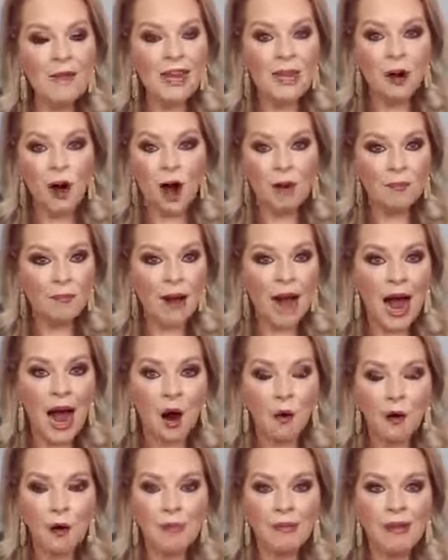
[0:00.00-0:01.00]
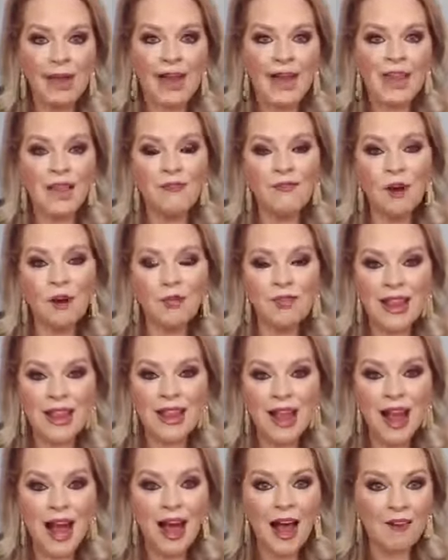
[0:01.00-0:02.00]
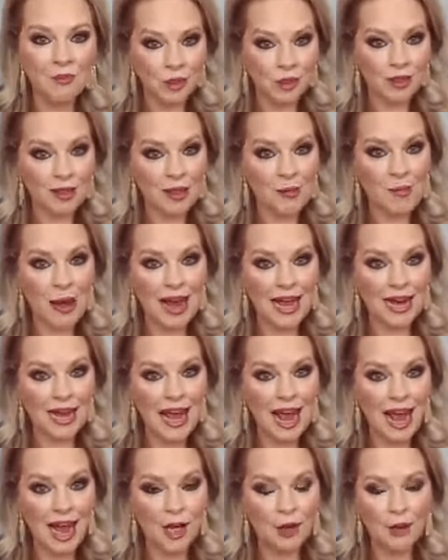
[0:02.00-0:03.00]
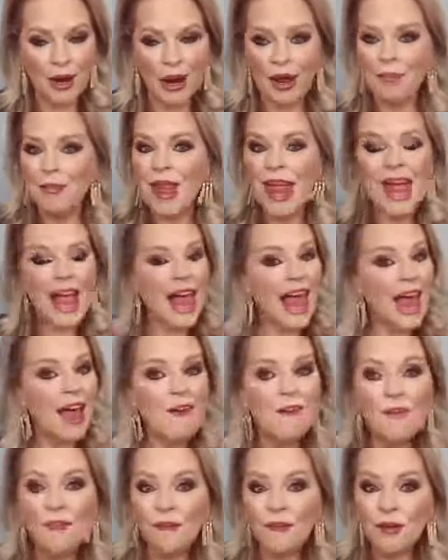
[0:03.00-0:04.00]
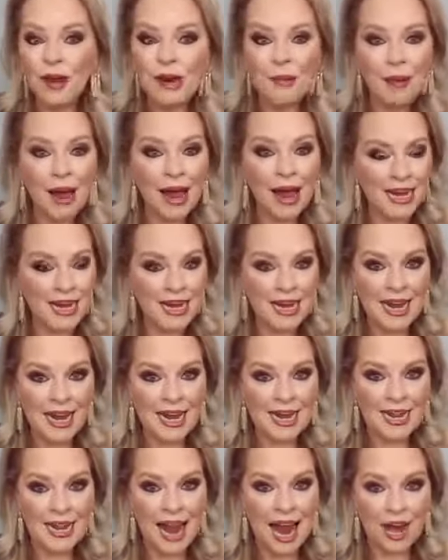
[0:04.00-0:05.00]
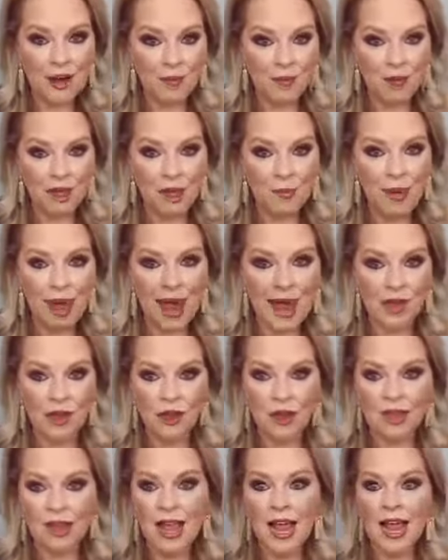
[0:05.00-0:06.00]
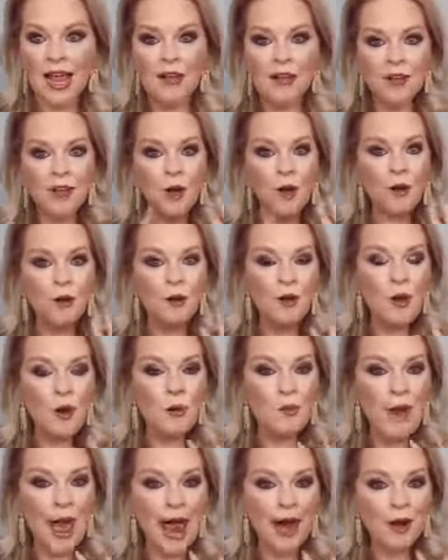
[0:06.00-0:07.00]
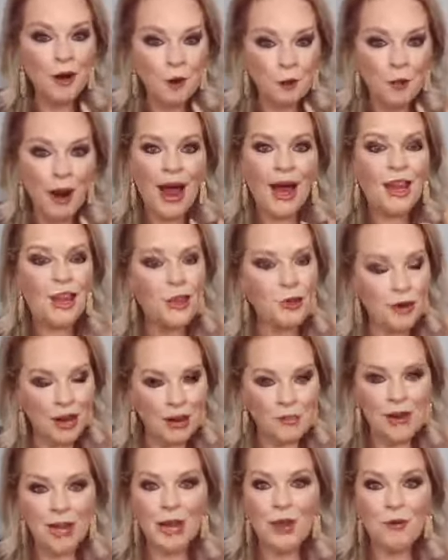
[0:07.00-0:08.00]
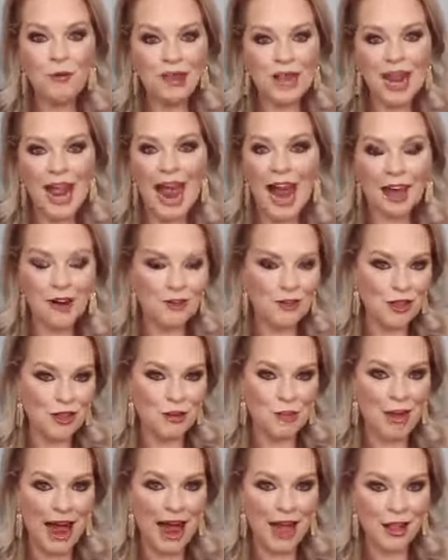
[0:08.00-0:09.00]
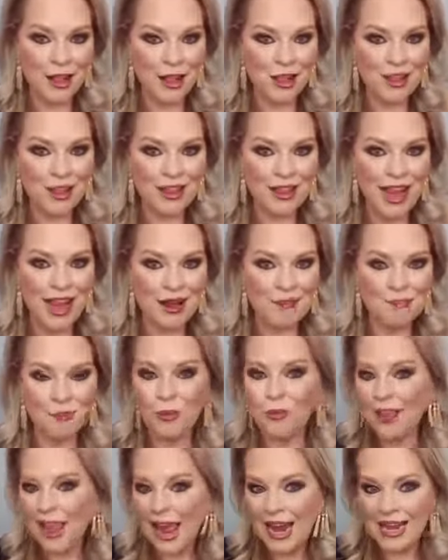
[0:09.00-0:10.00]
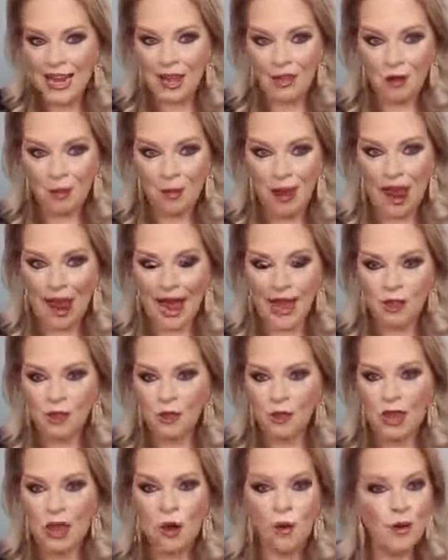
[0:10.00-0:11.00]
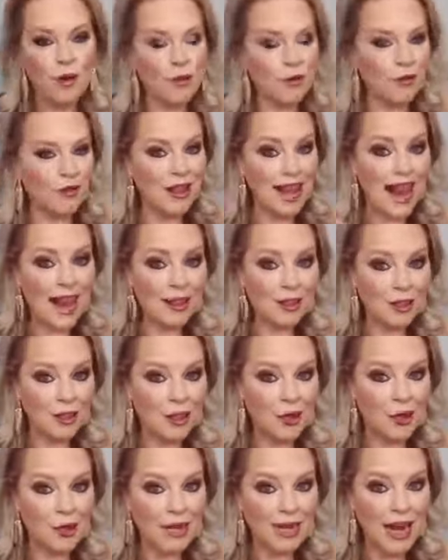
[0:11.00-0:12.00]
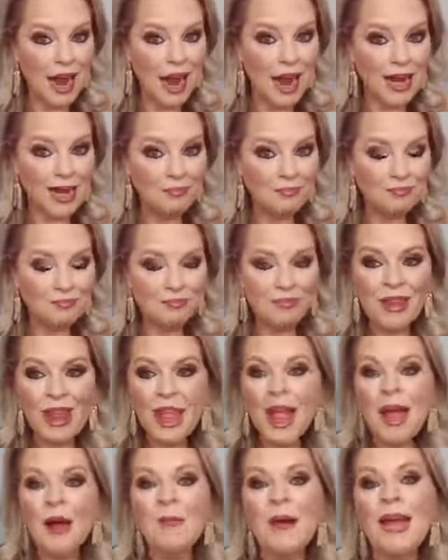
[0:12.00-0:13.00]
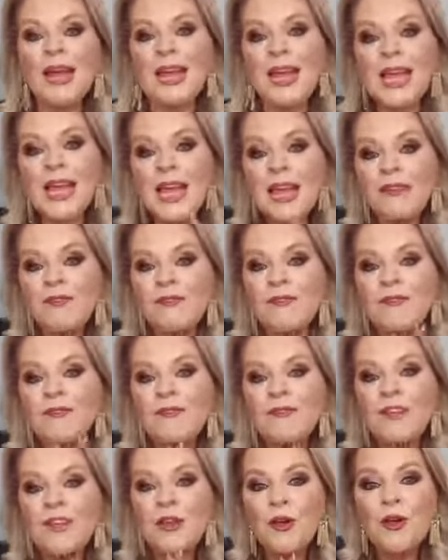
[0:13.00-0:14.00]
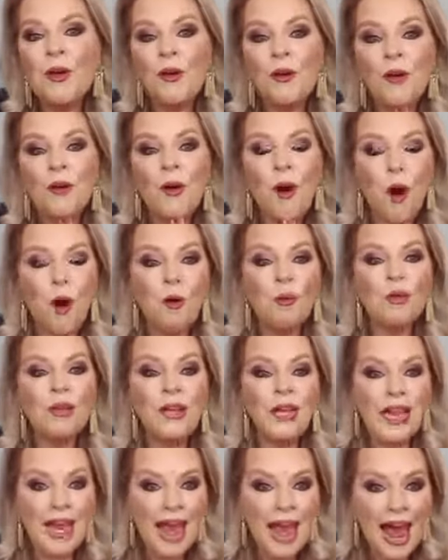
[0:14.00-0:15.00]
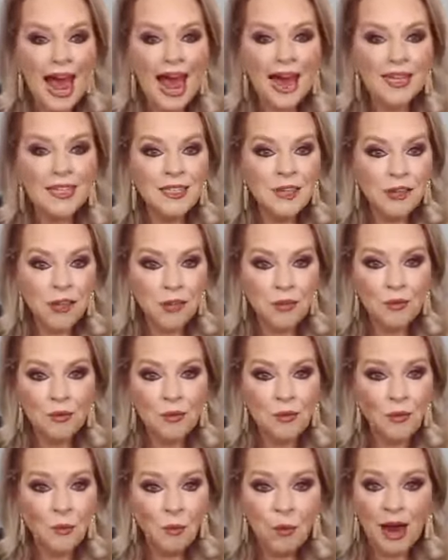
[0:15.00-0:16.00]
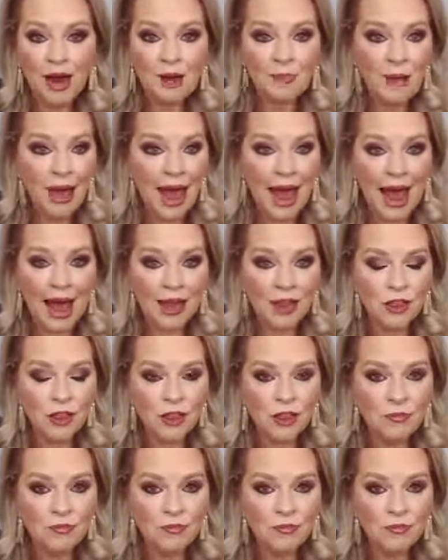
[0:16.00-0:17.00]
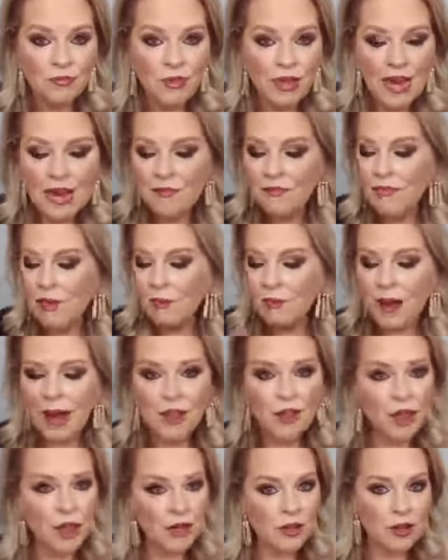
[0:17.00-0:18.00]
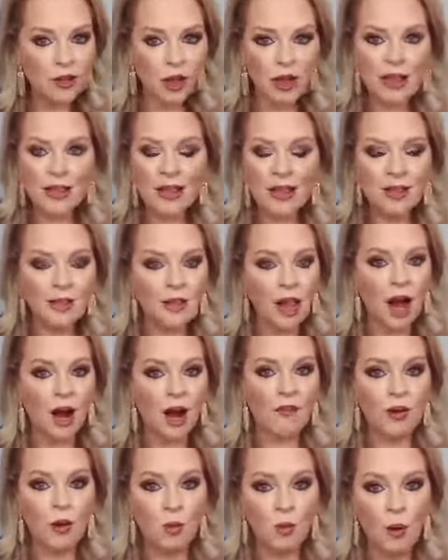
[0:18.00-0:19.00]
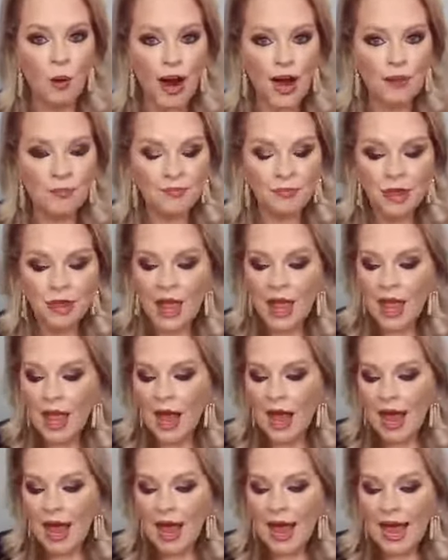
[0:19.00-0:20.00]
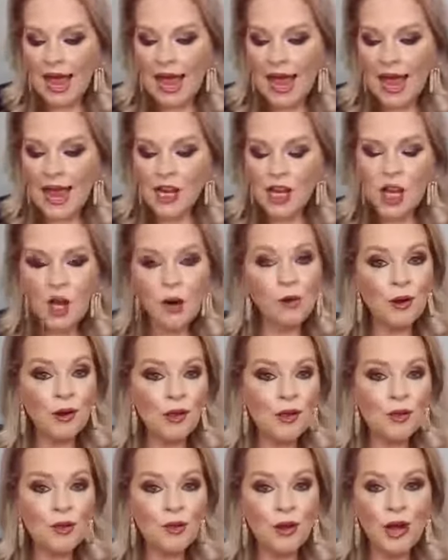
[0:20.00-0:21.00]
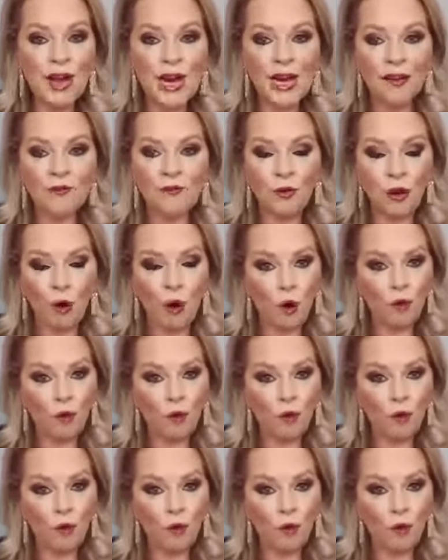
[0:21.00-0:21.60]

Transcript: our power plants of our cells, which is the mitochondria. Everybody needs energy patches. So no matter what, you can be using energy patches with any other patch, whether it's ETS39. But if you only had to choose one patch, if the budget just allowed for one, and you were just looking for